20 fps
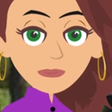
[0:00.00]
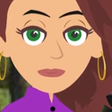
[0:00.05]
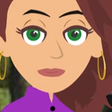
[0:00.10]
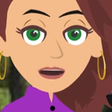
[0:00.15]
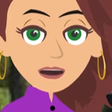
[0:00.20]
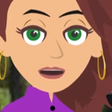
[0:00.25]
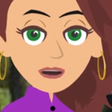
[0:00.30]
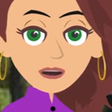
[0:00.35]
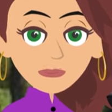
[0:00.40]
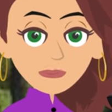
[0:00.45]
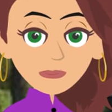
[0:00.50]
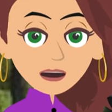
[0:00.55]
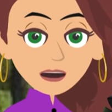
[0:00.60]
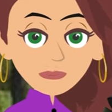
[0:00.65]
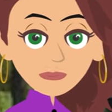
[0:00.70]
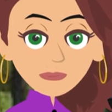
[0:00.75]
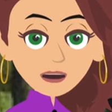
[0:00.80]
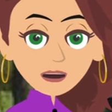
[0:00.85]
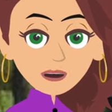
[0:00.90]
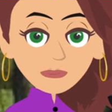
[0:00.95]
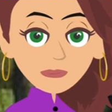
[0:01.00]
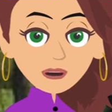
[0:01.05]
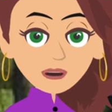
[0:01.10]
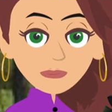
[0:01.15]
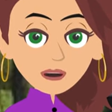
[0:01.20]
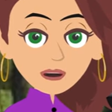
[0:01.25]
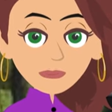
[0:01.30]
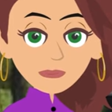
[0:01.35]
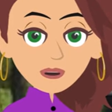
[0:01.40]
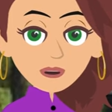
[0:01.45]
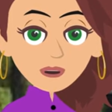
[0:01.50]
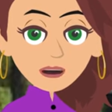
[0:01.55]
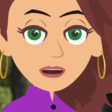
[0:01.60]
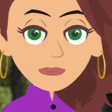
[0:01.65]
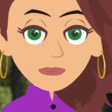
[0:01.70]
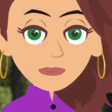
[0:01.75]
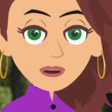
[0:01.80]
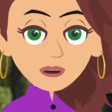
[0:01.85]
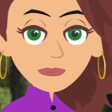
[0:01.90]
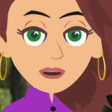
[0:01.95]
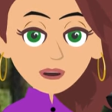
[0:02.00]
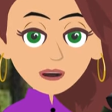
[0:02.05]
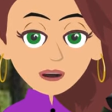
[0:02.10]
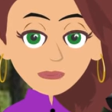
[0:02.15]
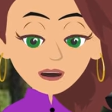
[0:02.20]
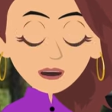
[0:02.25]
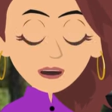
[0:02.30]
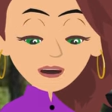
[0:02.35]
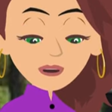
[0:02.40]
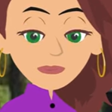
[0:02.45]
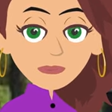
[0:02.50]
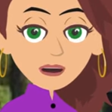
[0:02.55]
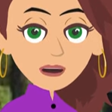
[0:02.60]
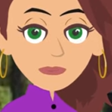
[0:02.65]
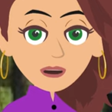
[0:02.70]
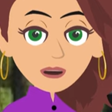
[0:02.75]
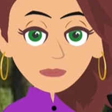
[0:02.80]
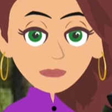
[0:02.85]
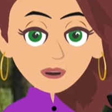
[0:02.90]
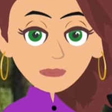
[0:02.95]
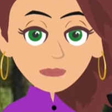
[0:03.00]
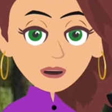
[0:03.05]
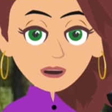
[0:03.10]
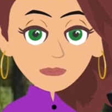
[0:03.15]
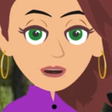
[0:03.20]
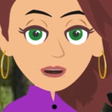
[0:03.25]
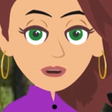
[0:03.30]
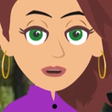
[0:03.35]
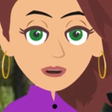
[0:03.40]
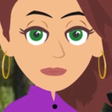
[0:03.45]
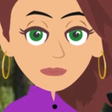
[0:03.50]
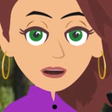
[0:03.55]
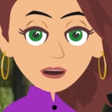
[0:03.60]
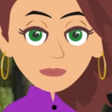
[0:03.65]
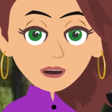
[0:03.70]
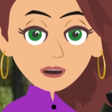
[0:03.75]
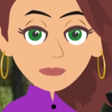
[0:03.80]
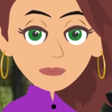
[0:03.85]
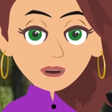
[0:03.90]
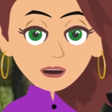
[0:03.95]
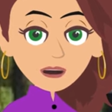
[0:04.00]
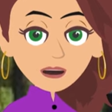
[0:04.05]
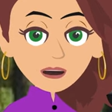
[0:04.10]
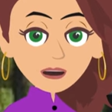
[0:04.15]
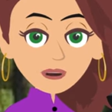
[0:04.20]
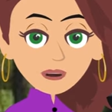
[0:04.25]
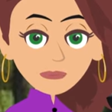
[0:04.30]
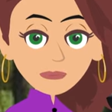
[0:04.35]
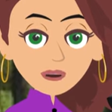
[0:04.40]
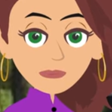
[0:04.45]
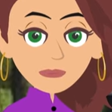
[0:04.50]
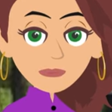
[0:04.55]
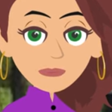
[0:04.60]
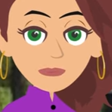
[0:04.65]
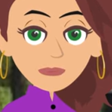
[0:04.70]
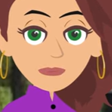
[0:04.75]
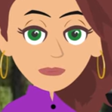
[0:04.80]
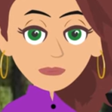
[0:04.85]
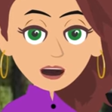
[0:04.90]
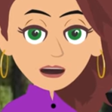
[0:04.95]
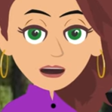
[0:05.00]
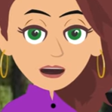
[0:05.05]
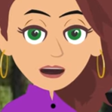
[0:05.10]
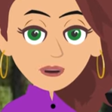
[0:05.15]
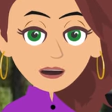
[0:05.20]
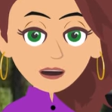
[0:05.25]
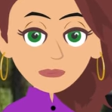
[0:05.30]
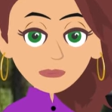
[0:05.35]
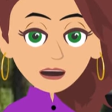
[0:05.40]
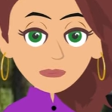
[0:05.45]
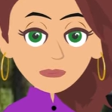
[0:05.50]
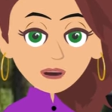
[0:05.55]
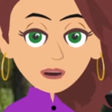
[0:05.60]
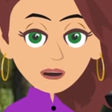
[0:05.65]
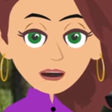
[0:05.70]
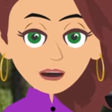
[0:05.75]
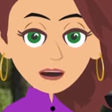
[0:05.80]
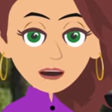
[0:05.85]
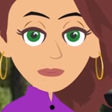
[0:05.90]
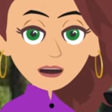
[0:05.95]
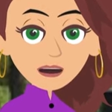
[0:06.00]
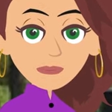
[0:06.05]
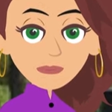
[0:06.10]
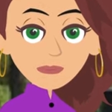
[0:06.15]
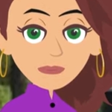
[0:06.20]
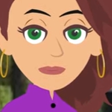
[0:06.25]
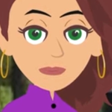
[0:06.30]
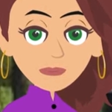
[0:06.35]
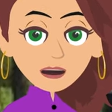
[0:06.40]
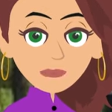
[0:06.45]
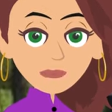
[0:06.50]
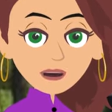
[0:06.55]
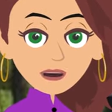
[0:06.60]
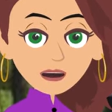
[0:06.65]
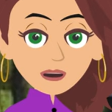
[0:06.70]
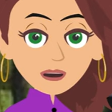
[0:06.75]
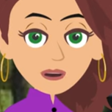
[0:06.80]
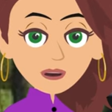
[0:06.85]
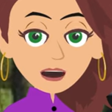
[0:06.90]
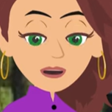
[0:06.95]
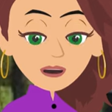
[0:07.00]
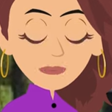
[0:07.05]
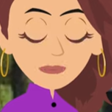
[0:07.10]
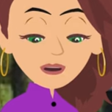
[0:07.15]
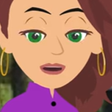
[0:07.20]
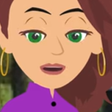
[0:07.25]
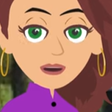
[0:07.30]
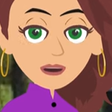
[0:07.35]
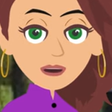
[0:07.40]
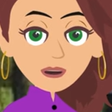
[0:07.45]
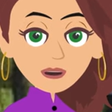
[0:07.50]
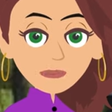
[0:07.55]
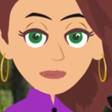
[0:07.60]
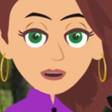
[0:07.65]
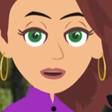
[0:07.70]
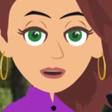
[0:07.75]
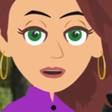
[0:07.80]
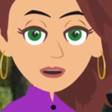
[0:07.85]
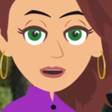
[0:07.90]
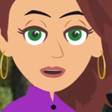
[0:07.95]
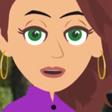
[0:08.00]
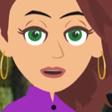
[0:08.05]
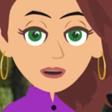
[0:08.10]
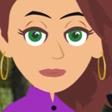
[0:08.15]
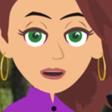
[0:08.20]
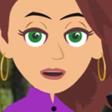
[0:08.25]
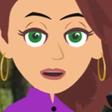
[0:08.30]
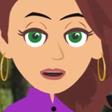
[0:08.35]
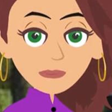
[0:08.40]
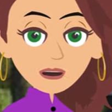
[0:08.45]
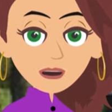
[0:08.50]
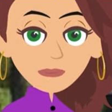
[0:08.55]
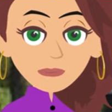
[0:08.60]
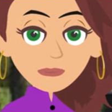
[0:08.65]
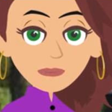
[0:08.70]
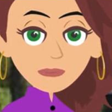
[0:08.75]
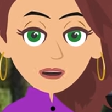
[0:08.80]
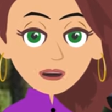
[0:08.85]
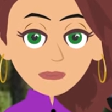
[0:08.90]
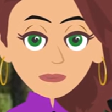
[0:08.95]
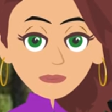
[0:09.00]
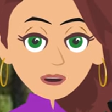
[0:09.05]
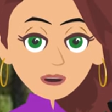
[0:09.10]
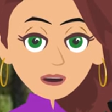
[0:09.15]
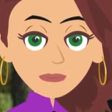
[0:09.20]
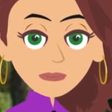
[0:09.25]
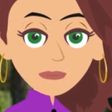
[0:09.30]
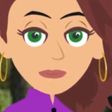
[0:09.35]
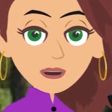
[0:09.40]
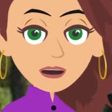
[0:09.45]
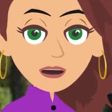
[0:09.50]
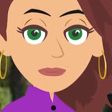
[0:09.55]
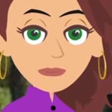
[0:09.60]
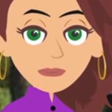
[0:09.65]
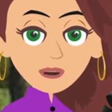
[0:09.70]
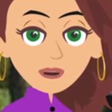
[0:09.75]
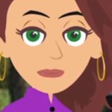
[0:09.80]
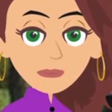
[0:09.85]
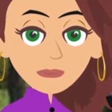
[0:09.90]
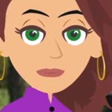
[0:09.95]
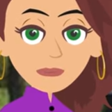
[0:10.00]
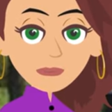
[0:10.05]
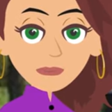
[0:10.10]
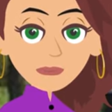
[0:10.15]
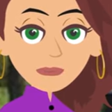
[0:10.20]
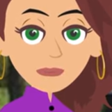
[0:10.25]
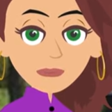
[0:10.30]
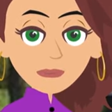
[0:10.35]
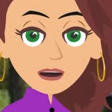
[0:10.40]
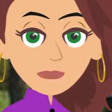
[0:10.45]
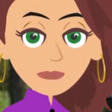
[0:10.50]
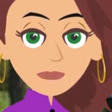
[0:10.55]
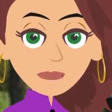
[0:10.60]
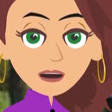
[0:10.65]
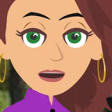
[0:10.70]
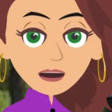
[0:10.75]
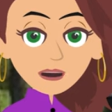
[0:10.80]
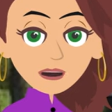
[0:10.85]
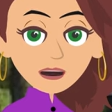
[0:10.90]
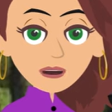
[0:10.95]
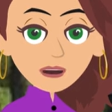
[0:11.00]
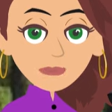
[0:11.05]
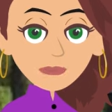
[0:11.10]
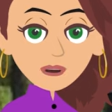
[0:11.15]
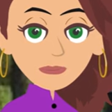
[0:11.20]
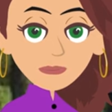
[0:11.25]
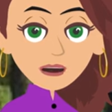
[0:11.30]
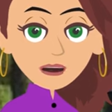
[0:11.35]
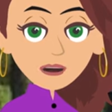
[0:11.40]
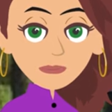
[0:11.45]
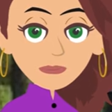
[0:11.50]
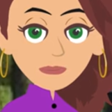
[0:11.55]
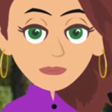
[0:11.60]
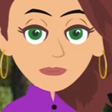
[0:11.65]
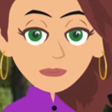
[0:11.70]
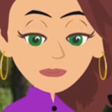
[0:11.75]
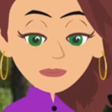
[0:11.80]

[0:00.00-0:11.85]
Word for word: And when you stop thought, you stop resistant thought. And when you stop resistant thought, your vibration rises. And when your vibration rises, you're calibrated to all of that power and you're calibrated to that point of attraction. That's really a lovely thing.